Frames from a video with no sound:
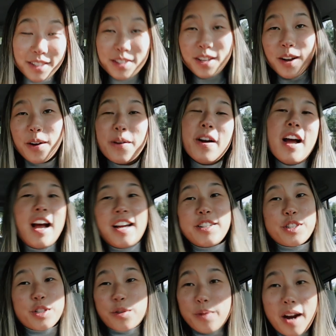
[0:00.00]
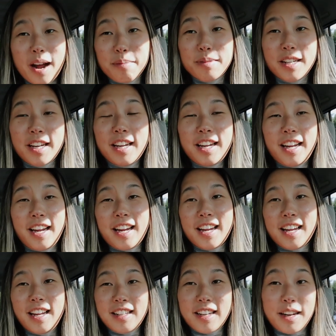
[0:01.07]
So I just grabbed it
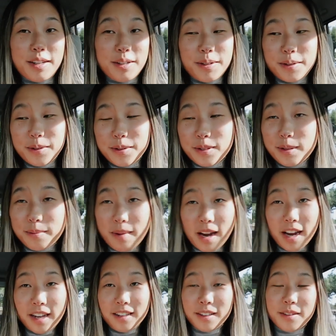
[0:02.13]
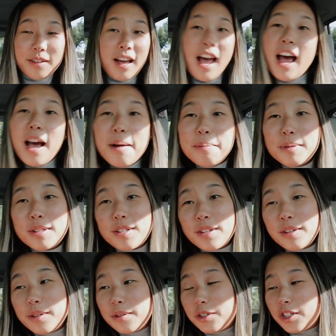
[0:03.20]
and I used my little app
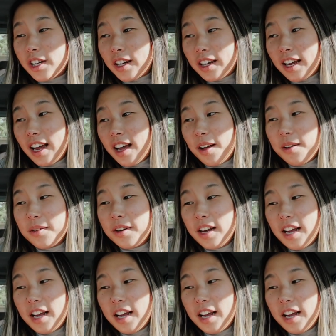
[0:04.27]
to check out